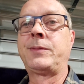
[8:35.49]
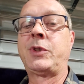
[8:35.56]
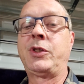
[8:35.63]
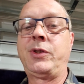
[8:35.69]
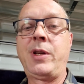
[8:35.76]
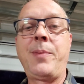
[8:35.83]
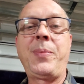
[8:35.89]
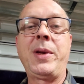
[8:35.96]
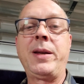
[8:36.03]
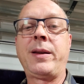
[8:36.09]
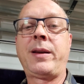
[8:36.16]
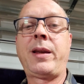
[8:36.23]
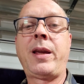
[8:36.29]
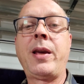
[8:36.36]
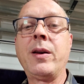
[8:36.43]

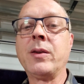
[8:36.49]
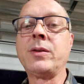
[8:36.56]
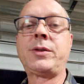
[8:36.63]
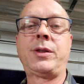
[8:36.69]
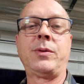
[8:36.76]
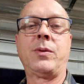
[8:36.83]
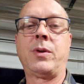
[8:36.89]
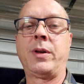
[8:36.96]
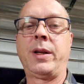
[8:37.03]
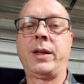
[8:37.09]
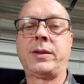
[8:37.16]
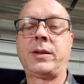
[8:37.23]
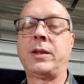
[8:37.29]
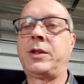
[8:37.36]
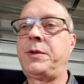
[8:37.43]
shipping kills you on
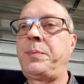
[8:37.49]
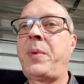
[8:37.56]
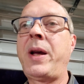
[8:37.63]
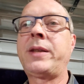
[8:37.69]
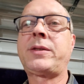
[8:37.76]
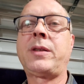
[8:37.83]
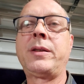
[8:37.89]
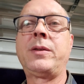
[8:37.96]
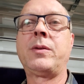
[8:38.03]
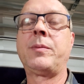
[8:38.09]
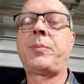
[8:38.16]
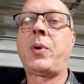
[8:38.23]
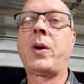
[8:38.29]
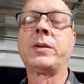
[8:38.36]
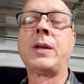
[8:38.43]
this, especially
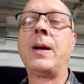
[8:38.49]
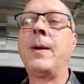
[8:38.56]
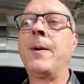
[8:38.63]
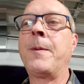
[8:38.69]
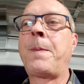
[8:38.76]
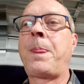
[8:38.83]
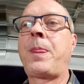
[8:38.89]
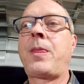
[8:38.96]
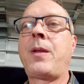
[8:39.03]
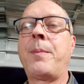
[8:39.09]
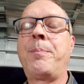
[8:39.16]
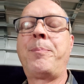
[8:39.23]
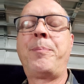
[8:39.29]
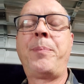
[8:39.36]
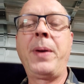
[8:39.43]
on parts.
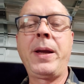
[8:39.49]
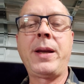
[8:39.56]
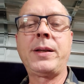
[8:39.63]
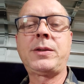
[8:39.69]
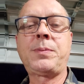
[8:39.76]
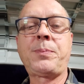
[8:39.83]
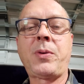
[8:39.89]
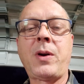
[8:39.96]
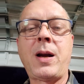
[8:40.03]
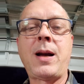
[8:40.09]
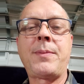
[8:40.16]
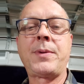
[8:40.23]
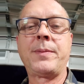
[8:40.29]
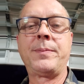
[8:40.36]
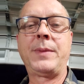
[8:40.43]
The biggest
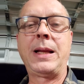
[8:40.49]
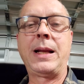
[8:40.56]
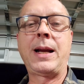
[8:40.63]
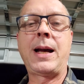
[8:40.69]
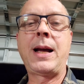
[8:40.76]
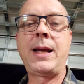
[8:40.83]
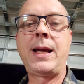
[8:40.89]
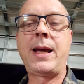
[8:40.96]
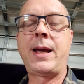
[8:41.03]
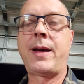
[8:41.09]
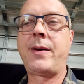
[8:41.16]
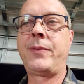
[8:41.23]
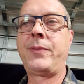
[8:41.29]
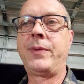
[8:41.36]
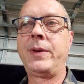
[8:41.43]
problem that I
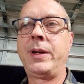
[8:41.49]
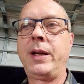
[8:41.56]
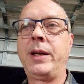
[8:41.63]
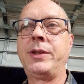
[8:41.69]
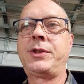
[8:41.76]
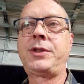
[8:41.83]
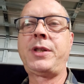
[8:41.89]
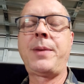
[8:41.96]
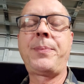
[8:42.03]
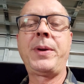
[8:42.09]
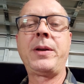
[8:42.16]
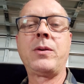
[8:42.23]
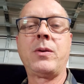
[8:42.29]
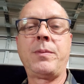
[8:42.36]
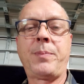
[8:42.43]
have is
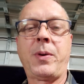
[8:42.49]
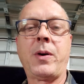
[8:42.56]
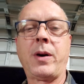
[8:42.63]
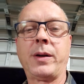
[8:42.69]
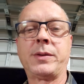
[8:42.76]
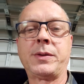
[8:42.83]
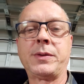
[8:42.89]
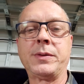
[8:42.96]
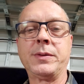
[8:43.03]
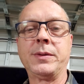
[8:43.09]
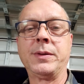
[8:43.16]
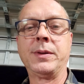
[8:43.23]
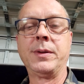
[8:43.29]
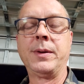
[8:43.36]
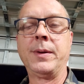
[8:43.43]
shipping on parts.
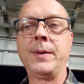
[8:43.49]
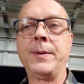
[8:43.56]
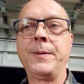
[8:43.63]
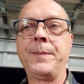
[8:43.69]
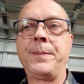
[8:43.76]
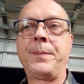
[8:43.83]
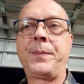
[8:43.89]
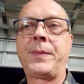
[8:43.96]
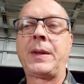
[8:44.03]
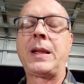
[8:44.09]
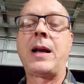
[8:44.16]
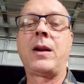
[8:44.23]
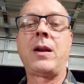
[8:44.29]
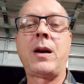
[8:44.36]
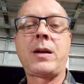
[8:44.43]

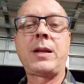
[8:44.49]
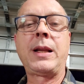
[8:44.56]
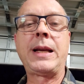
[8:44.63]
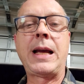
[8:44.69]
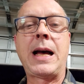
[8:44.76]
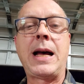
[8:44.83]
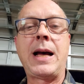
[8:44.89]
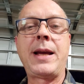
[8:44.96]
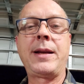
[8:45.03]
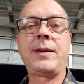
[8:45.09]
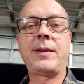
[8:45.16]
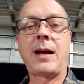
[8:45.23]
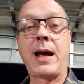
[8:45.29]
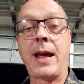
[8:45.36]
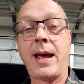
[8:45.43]
Now, luckily,
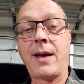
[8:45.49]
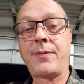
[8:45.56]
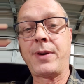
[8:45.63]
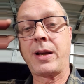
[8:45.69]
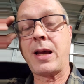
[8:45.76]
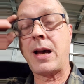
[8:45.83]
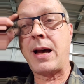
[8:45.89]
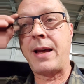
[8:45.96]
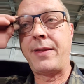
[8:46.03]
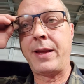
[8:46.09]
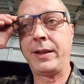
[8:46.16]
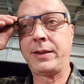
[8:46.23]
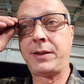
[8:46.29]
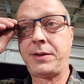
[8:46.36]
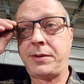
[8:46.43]
I have a guy
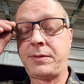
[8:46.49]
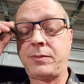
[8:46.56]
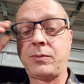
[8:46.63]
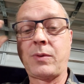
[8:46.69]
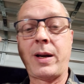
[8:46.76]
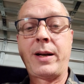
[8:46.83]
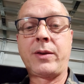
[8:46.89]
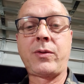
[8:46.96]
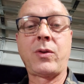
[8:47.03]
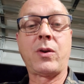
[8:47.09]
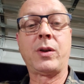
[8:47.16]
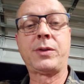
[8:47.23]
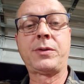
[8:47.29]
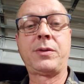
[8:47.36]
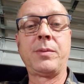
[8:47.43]
that's right
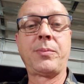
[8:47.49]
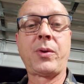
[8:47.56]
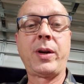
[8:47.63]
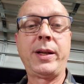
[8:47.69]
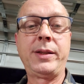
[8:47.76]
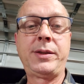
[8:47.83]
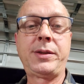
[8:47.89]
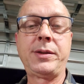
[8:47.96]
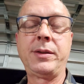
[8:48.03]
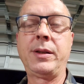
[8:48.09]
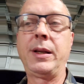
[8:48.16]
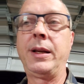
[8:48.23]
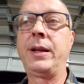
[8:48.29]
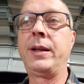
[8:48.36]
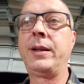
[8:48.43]
across the bridge
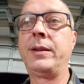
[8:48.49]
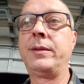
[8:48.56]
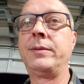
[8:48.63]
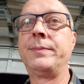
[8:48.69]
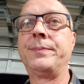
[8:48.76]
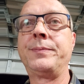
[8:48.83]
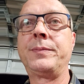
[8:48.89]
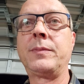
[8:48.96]
in